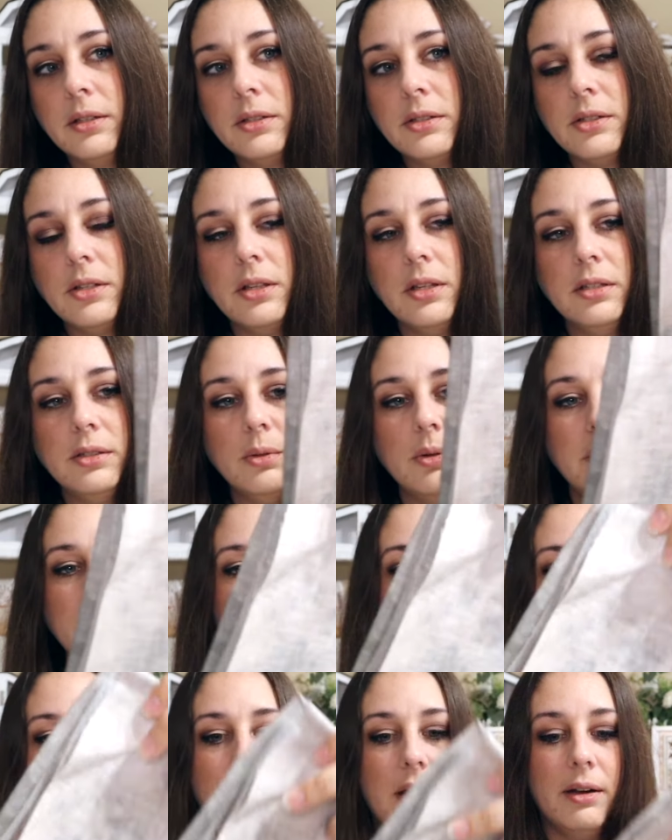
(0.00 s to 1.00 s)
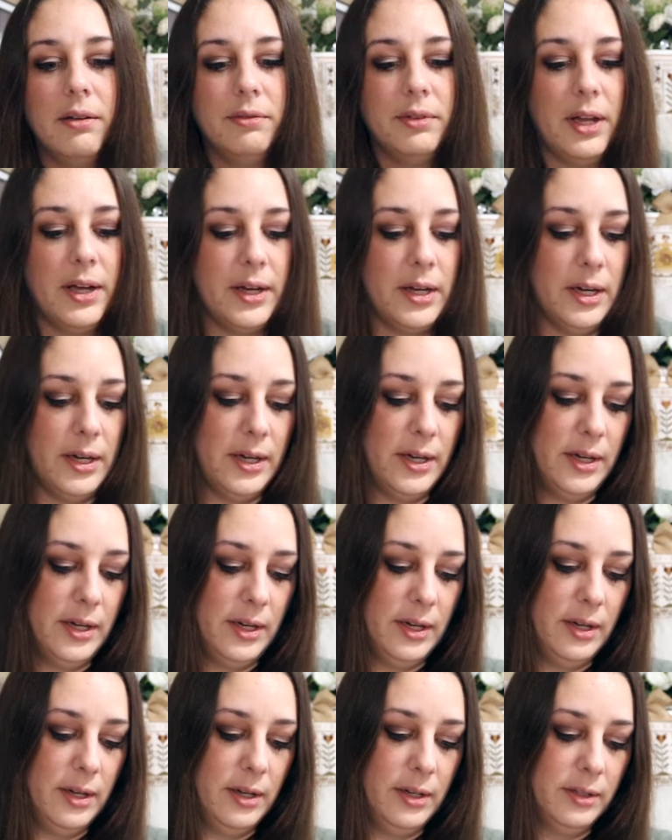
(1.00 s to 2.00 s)
So this one is kind of like
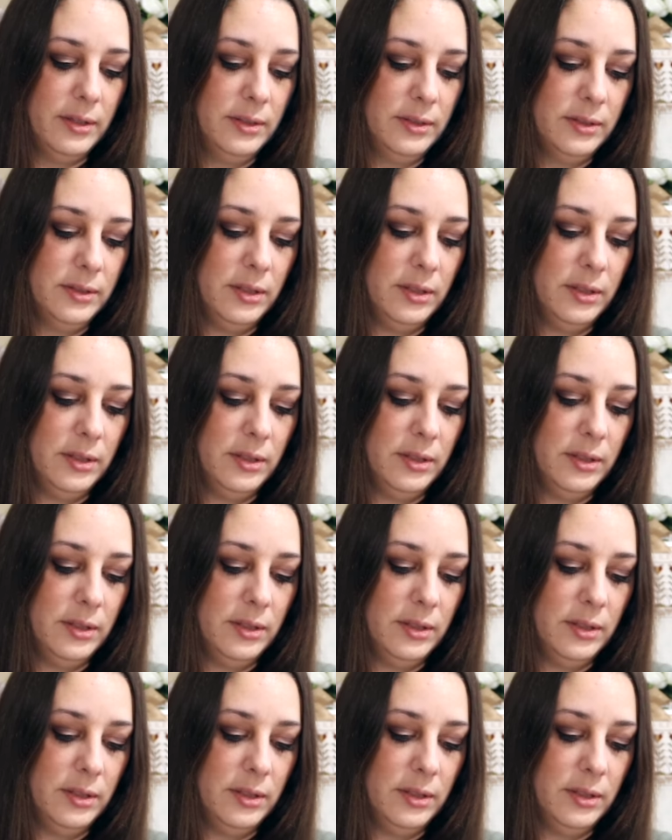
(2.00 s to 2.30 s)
a